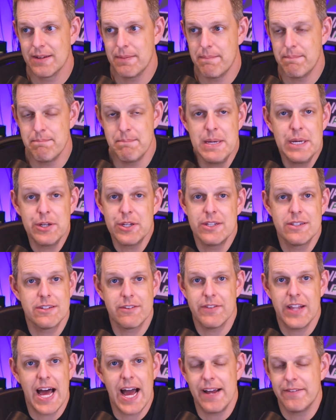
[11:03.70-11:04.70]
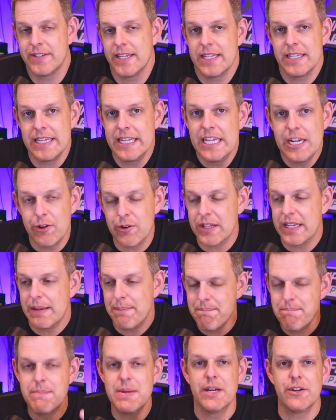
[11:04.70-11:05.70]
millions of lives. It literally
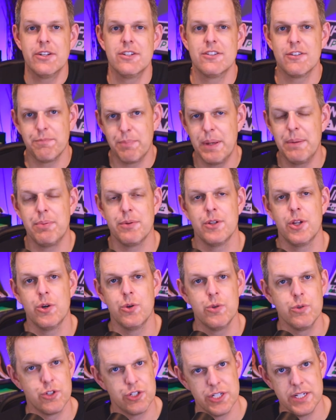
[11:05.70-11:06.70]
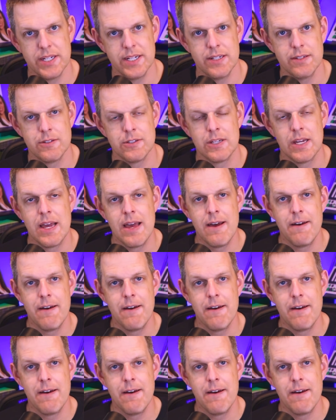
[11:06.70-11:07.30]
millions of people know who she is,